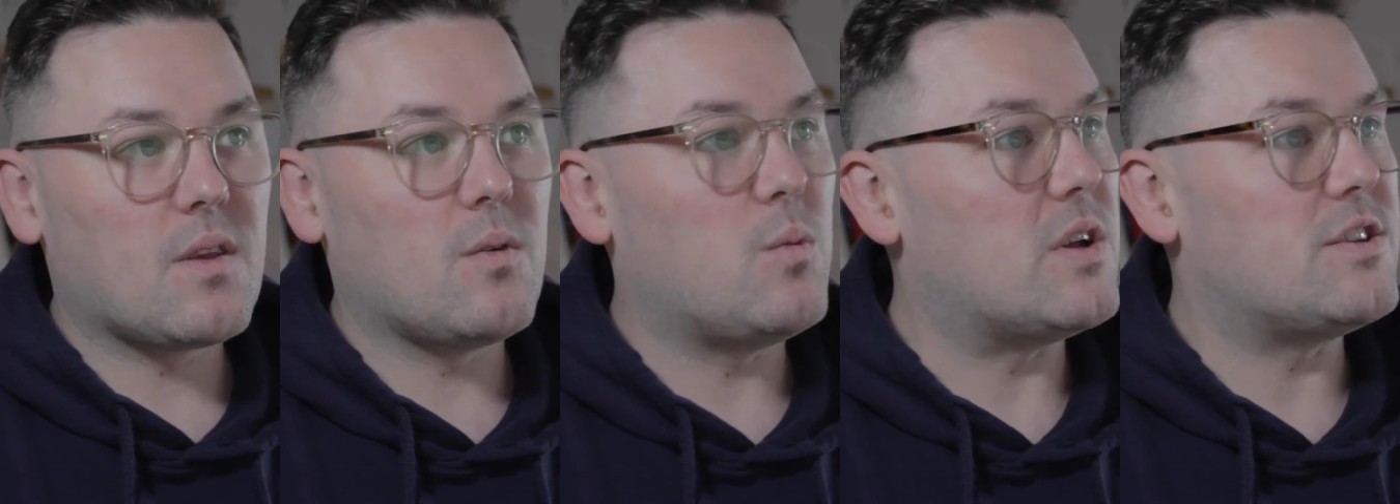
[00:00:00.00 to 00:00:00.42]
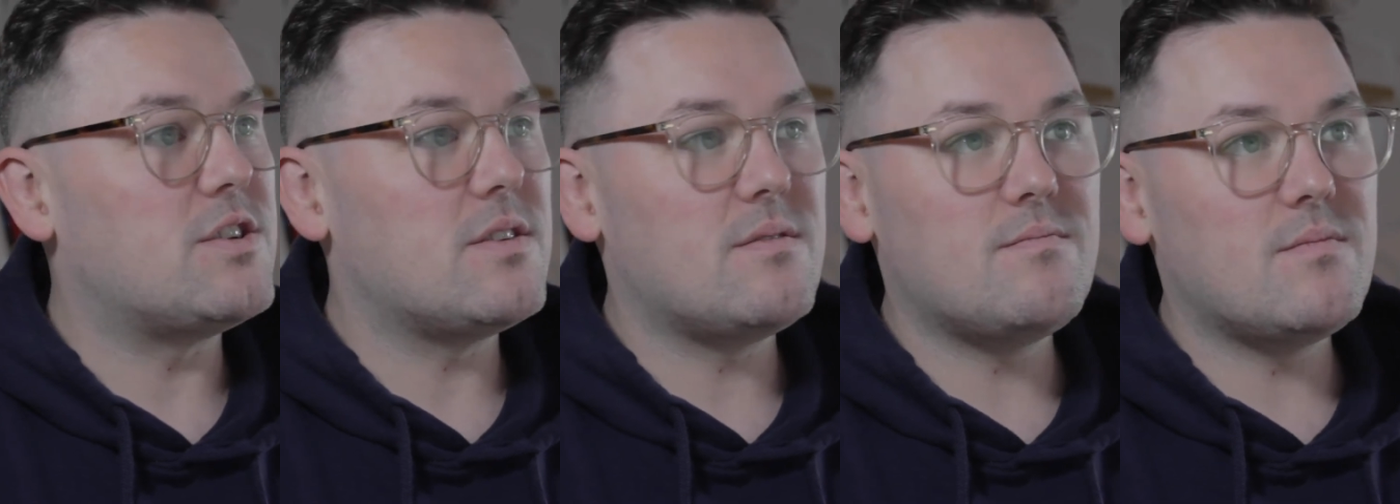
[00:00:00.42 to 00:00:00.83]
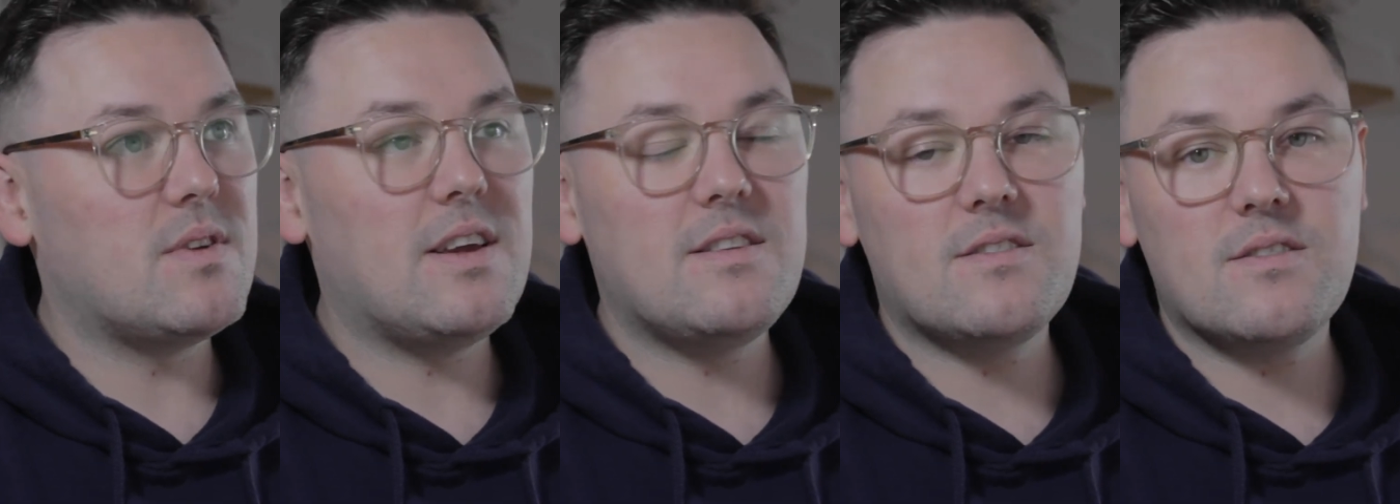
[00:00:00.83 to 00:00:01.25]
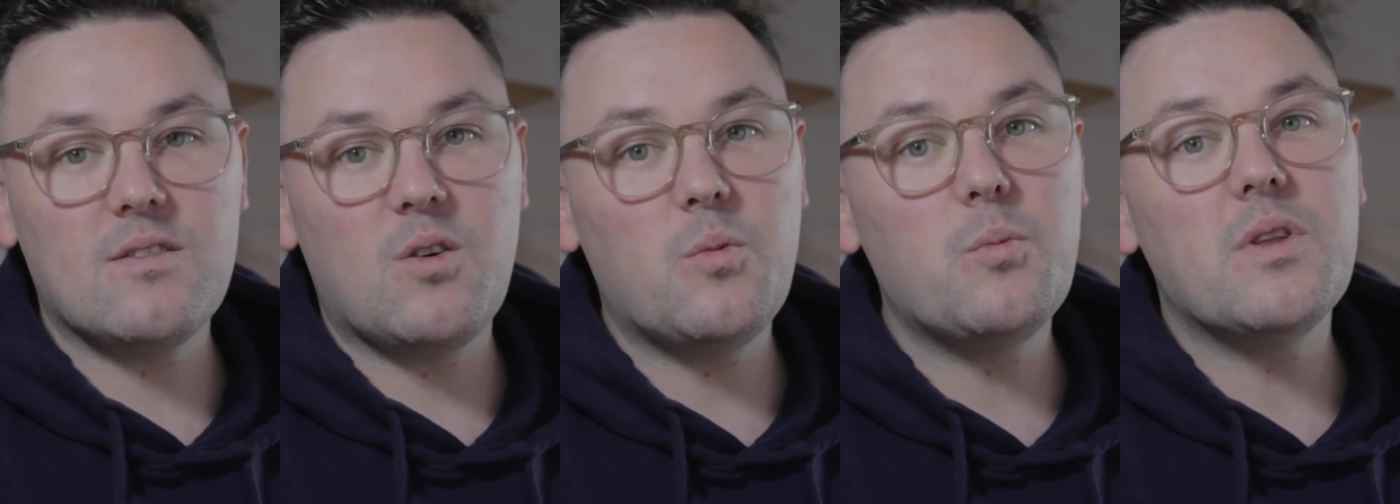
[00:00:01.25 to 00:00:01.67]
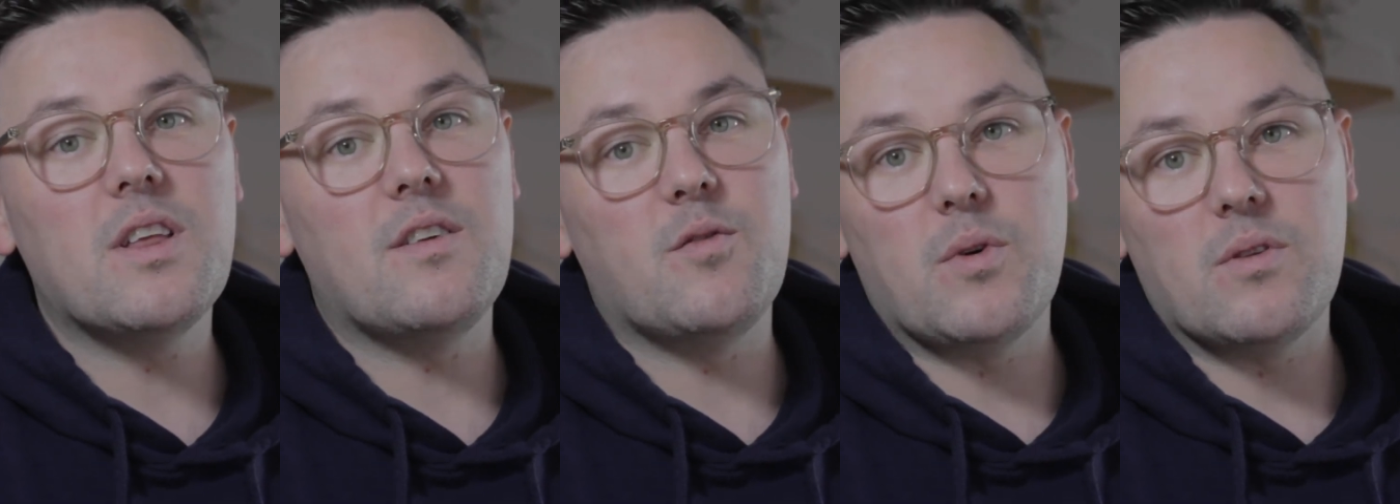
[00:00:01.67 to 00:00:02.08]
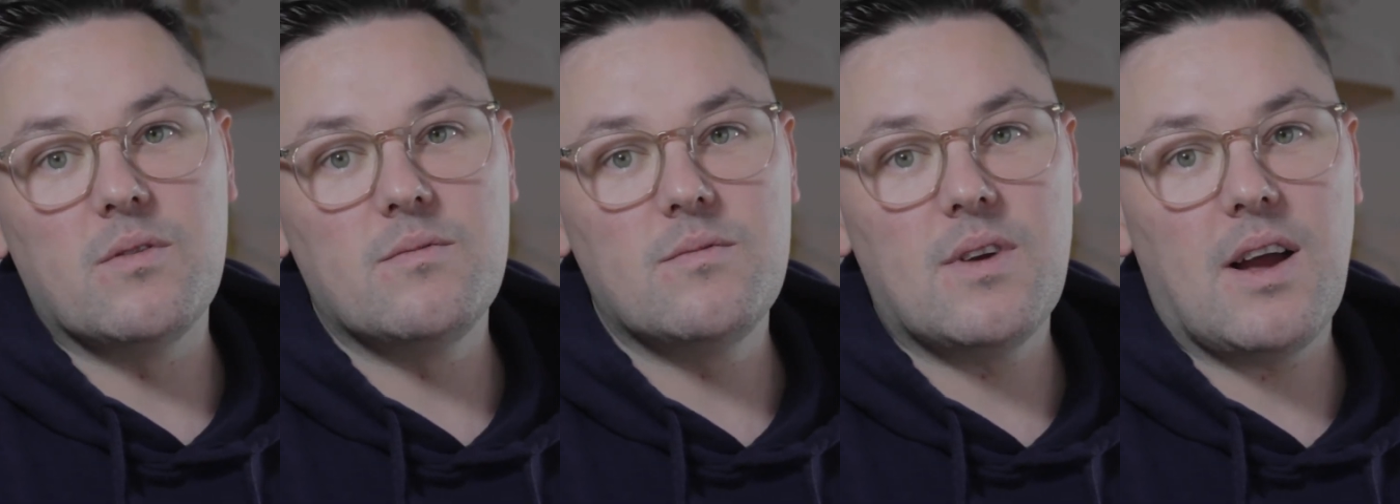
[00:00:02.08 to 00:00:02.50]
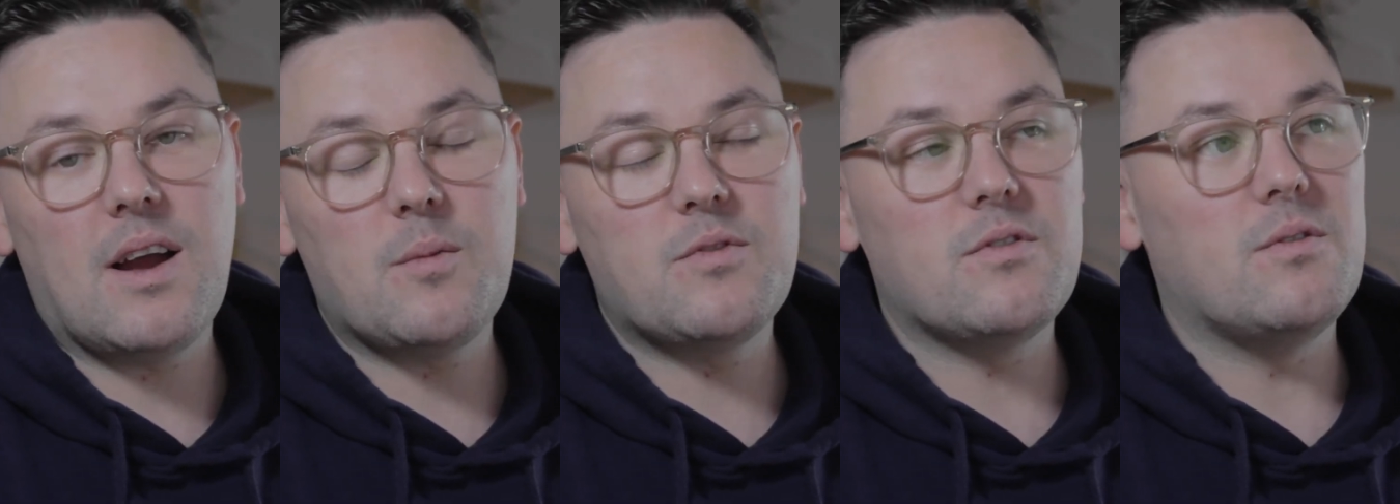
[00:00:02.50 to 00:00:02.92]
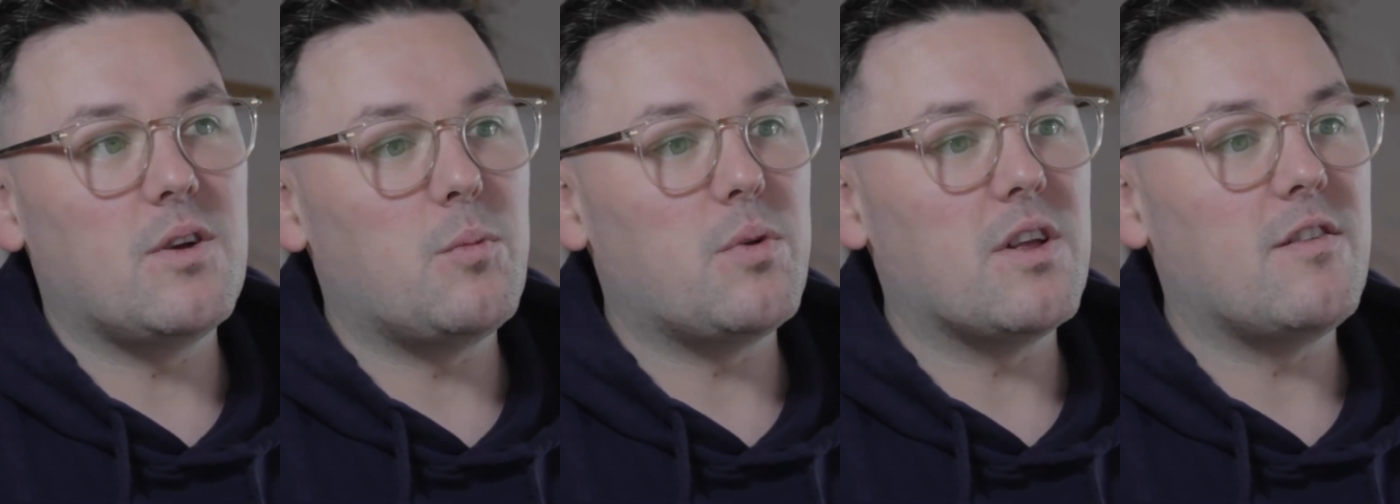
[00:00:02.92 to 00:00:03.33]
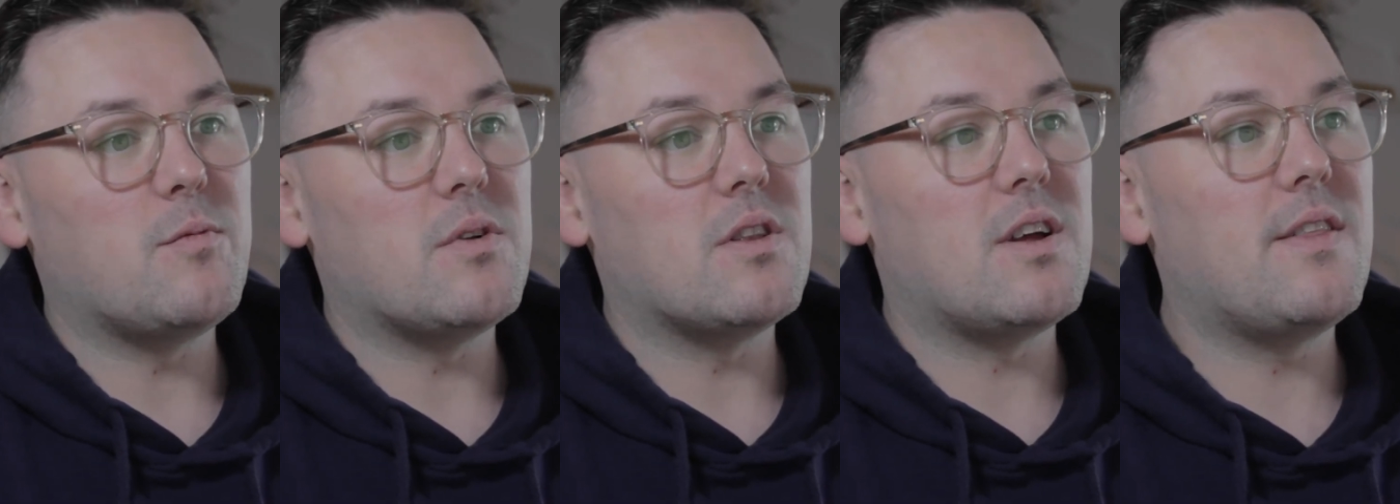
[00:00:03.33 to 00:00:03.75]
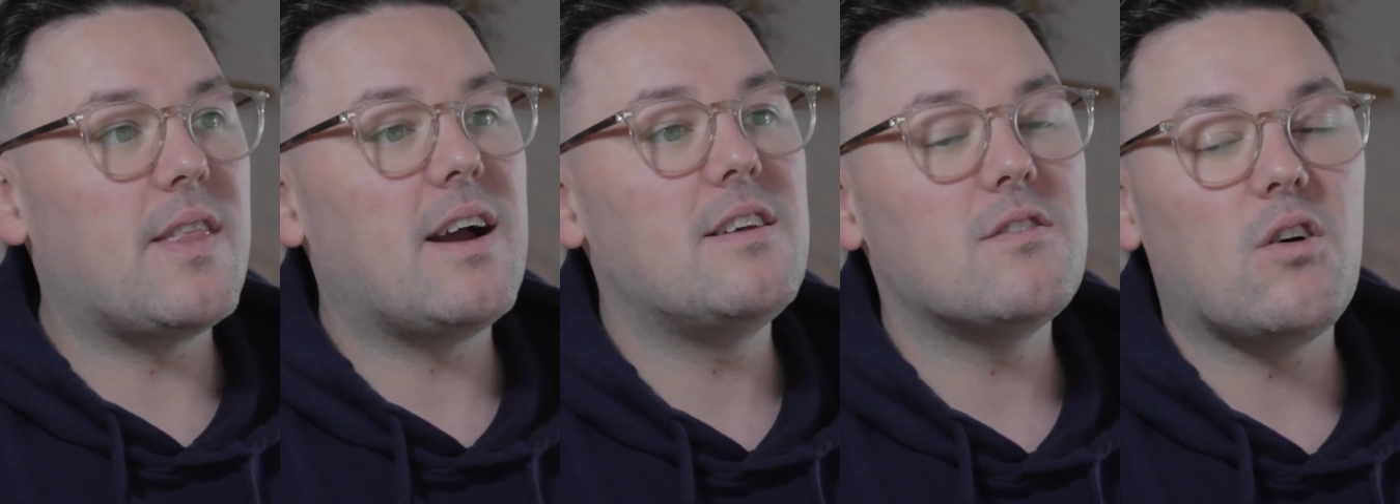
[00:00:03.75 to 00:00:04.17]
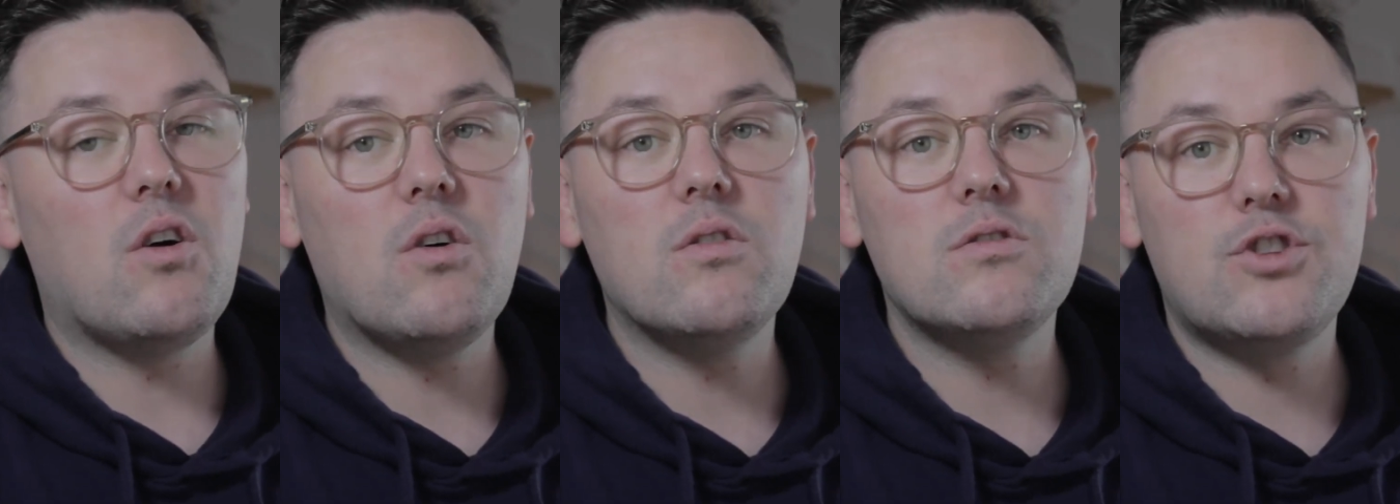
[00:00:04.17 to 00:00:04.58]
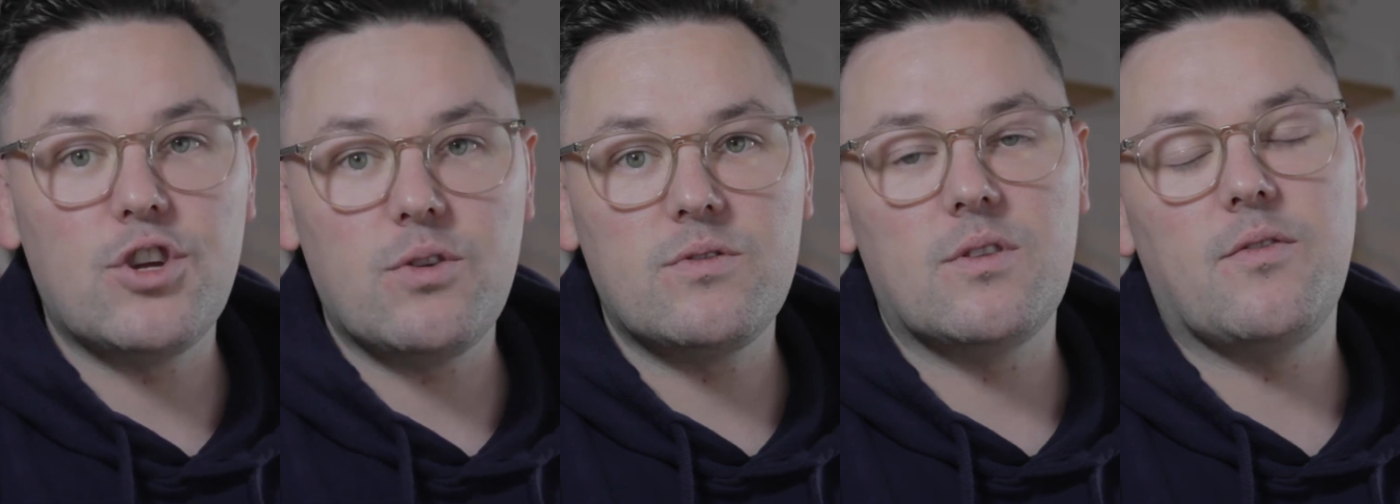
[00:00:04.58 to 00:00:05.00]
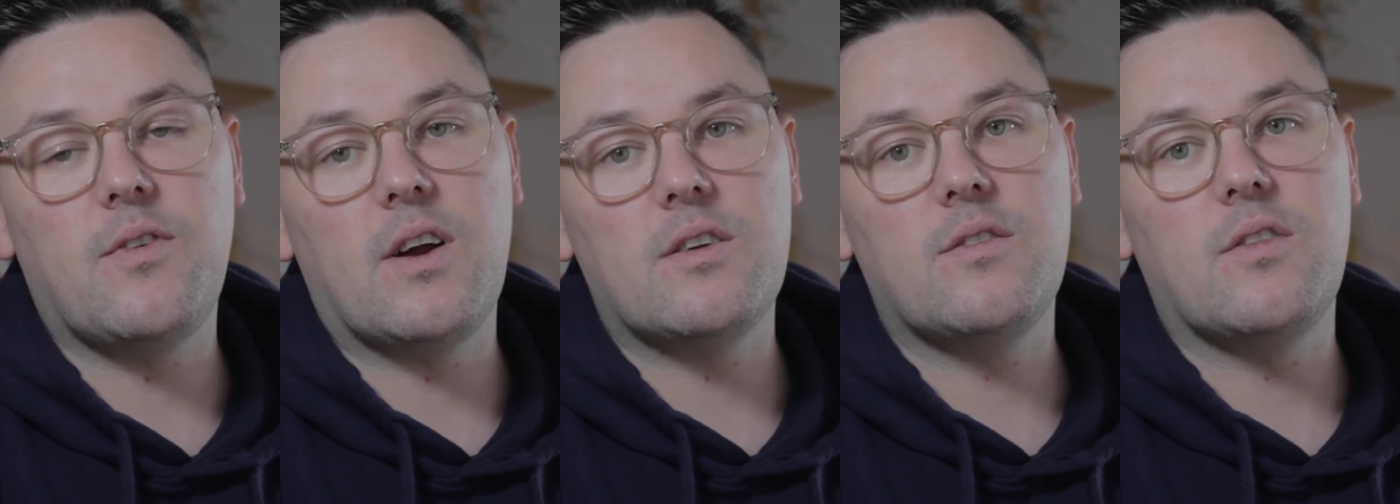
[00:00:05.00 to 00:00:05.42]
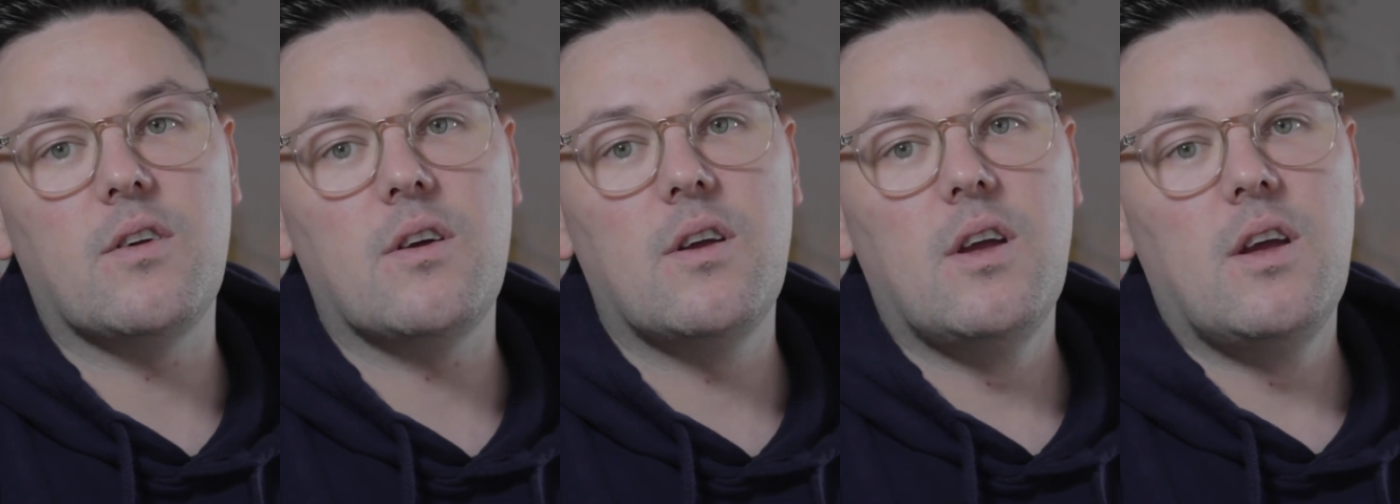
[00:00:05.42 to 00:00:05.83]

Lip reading: which is unbelievable, absolutely unbelievable. And that is all due to the fact that